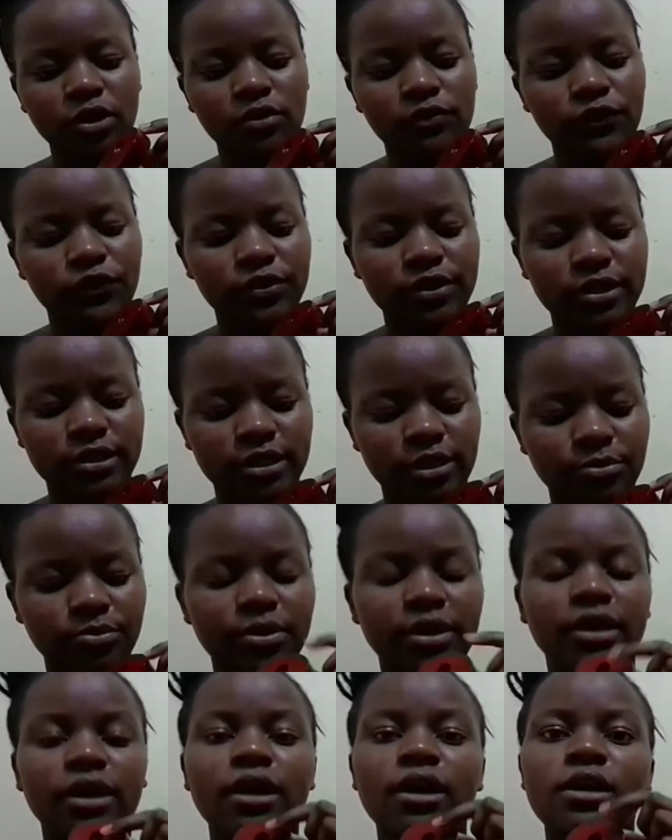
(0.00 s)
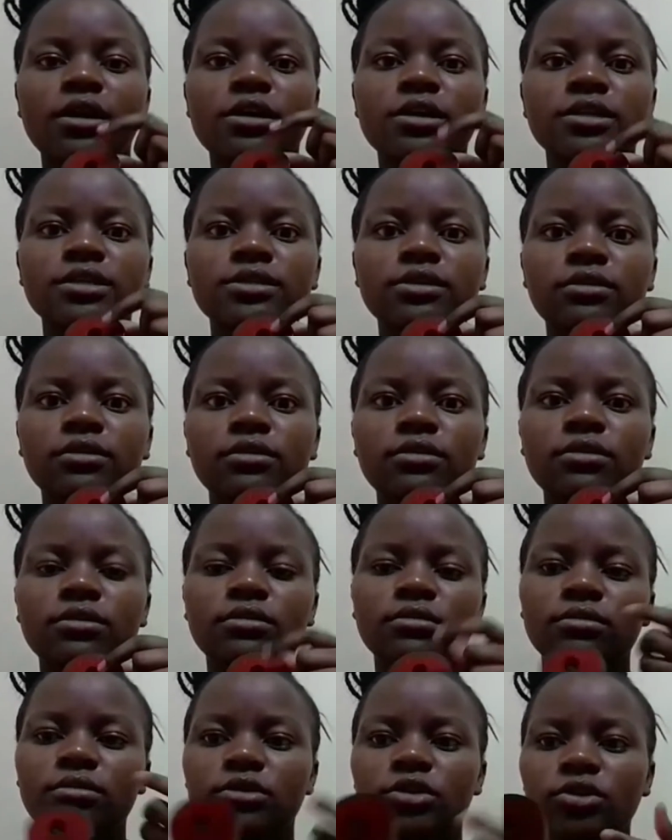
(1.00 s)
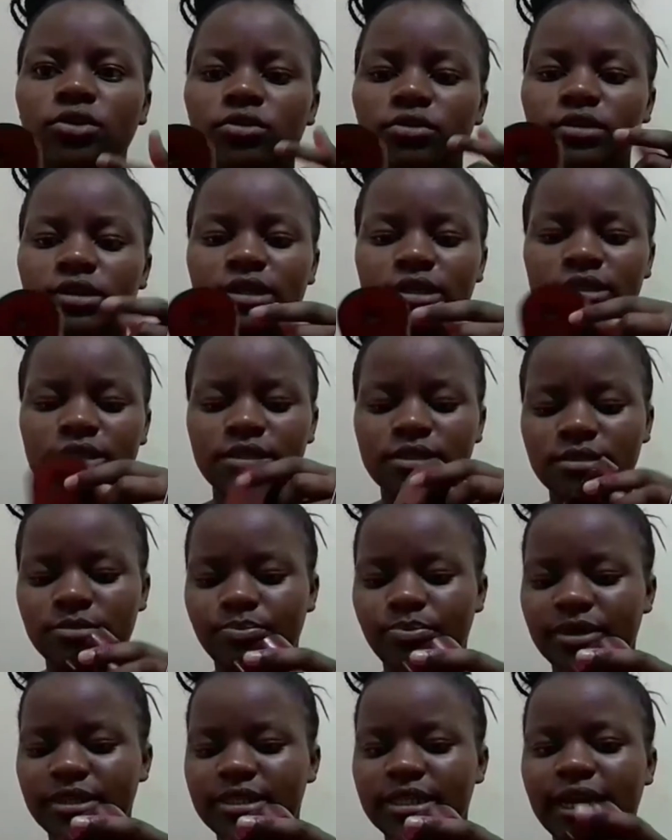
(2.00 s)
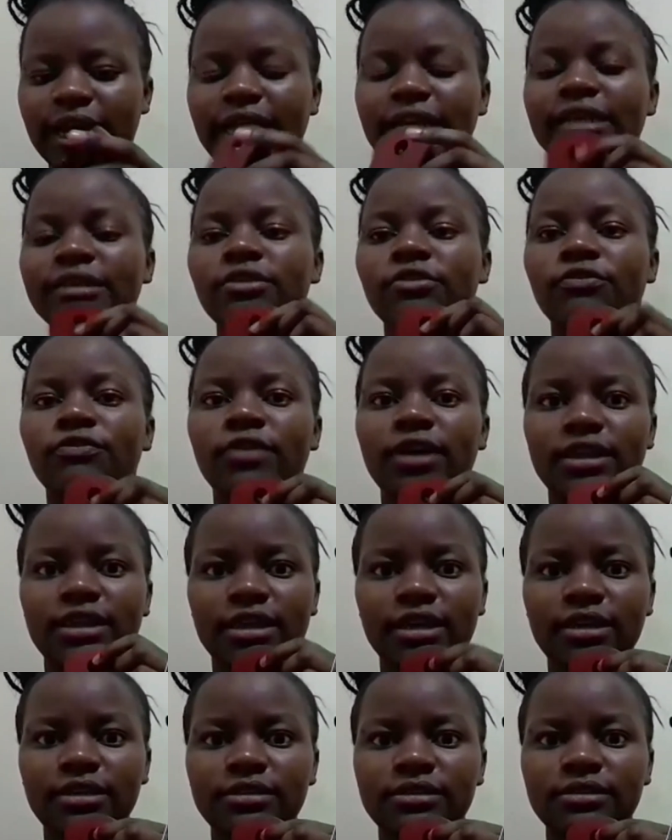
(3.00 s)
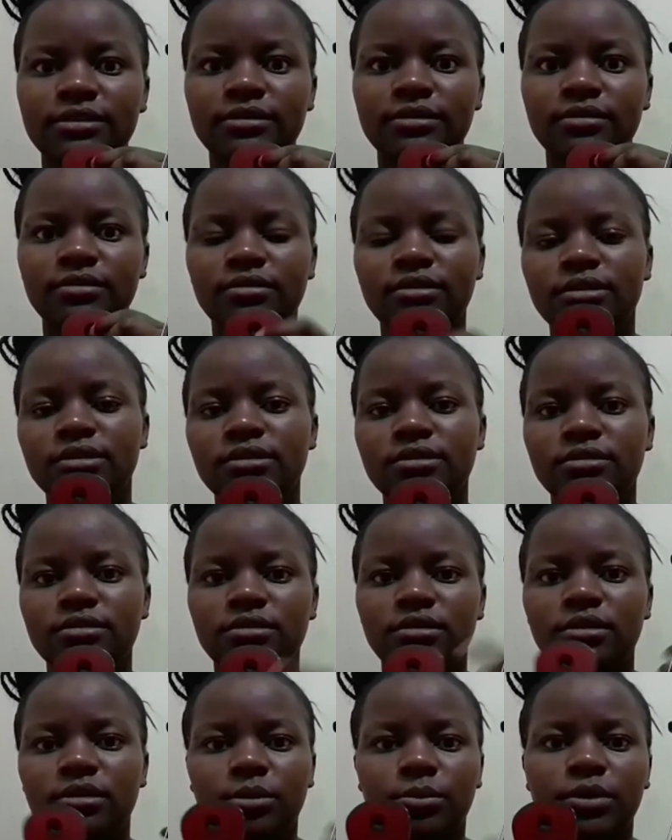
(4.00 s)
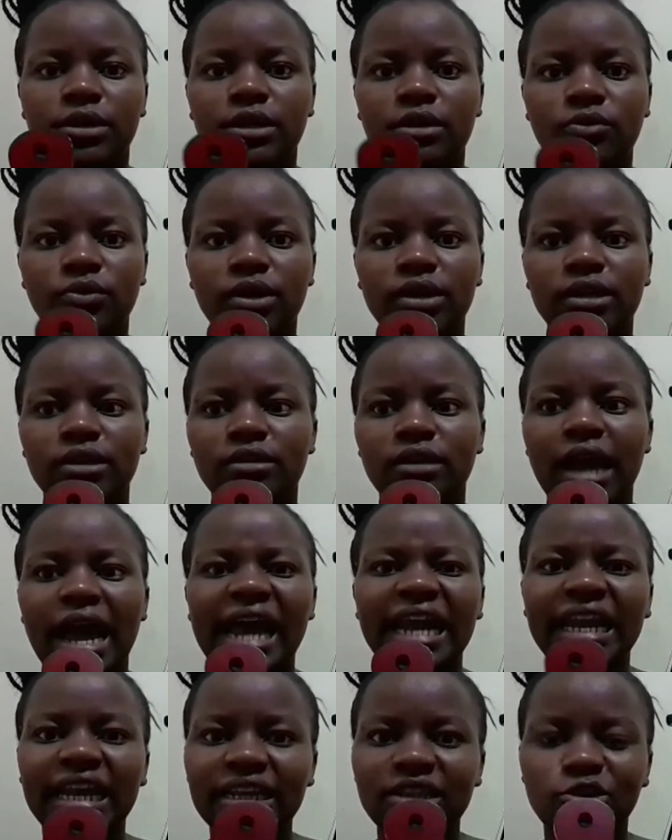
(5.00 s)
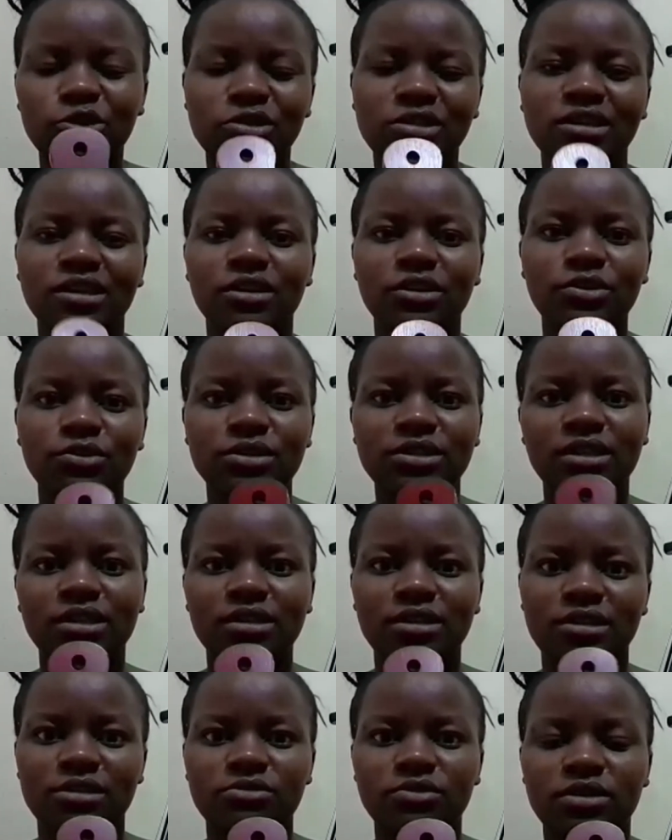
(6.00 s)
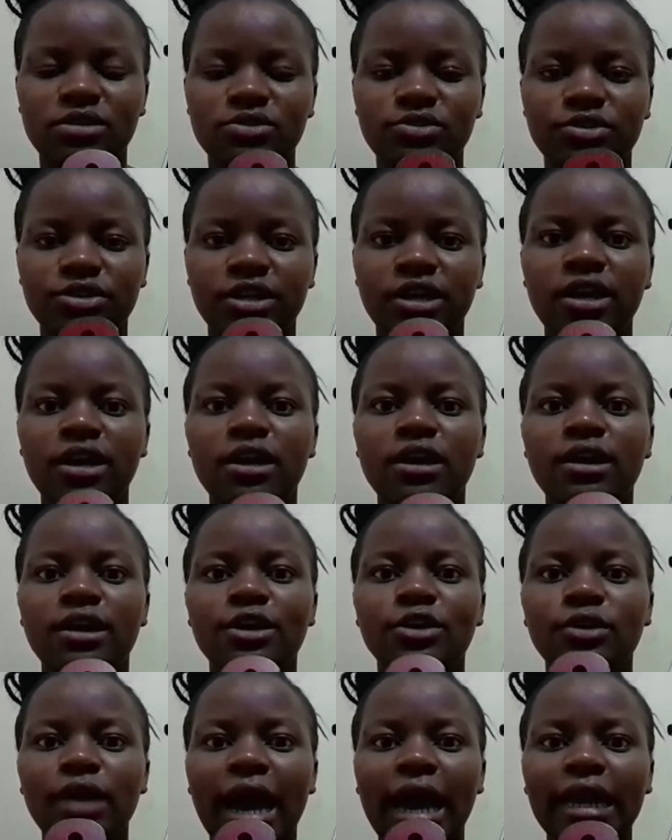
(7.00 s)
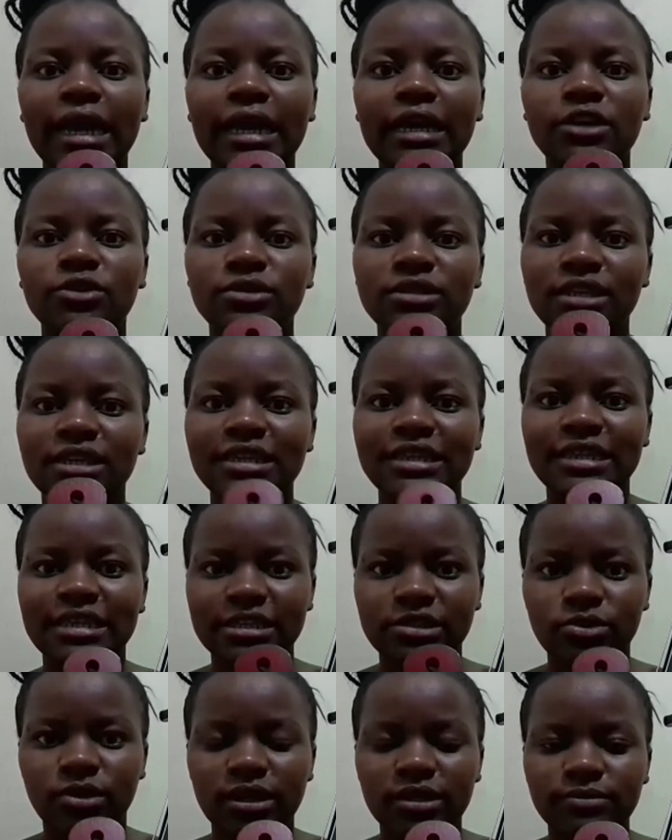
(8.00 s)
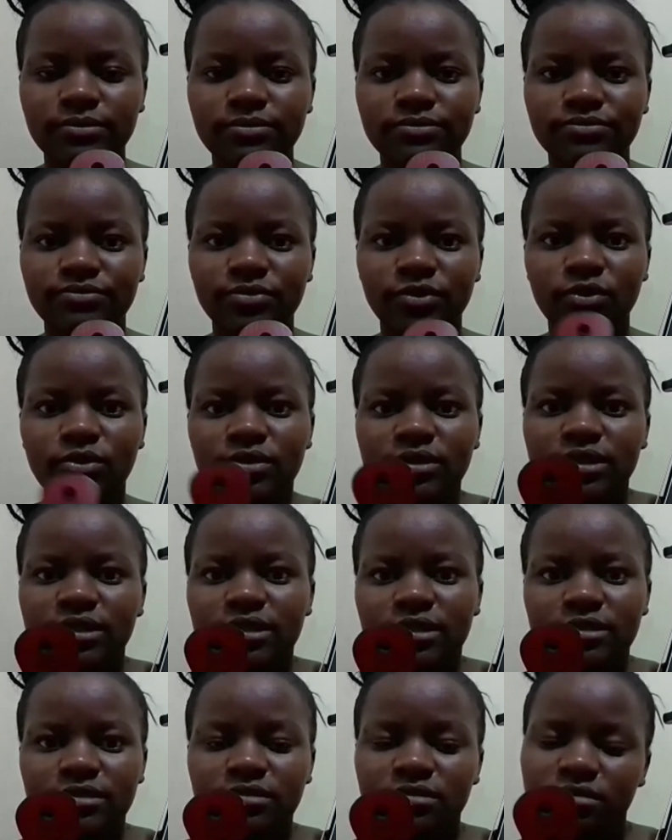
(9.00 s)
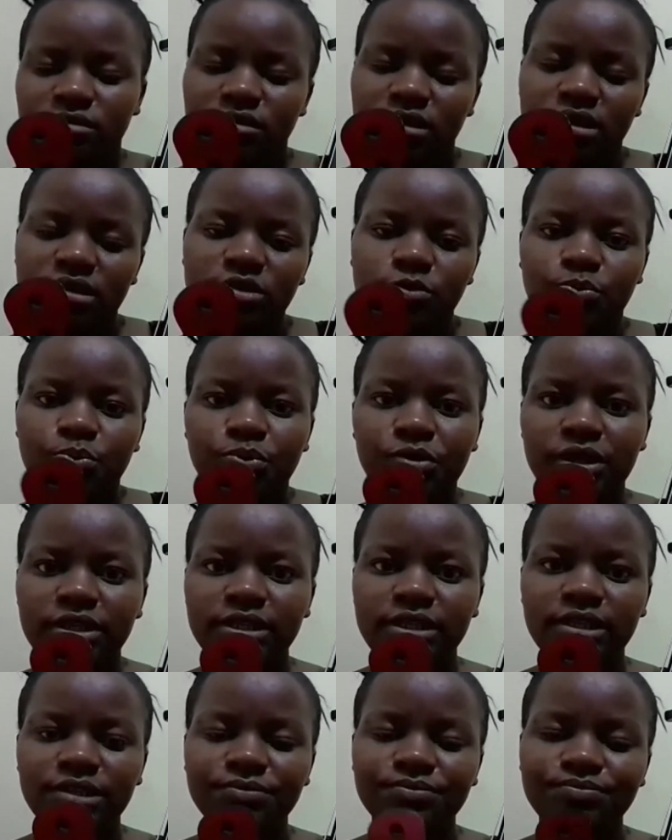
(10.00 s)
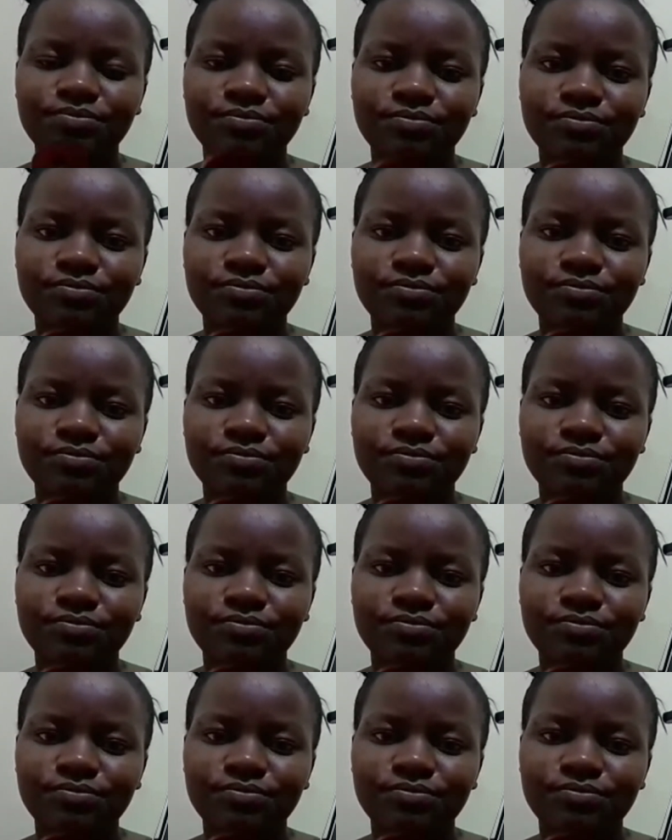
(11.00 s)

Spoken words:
for the time being. So this is basically the farthest, this is the middle one, and I like using this one. Sorry, I like using this one because it's pretty